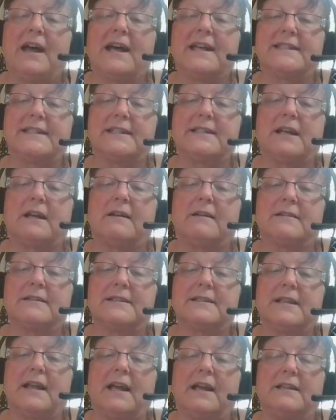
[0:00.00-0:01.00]
as
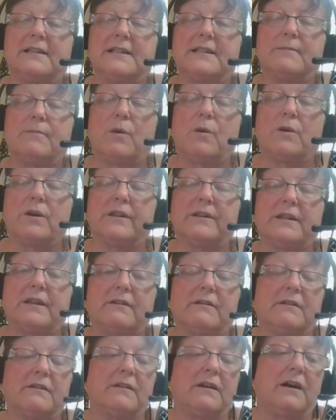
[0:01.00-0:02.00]
adults and supported
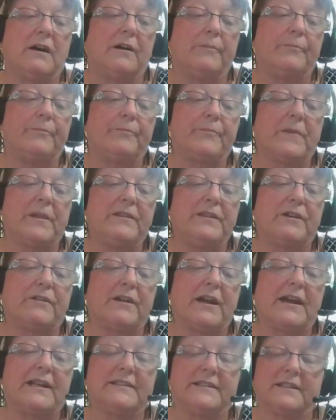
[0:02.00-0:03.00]
their
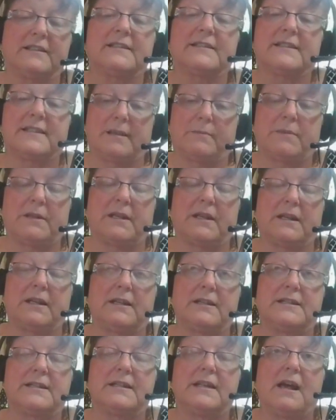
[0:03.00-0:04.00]
adult
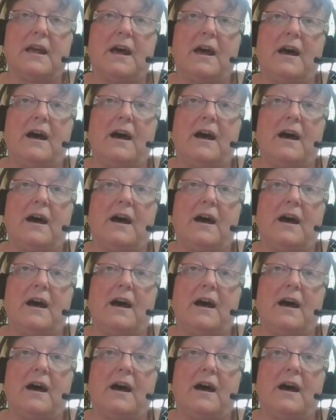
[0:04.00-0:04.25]
siblings.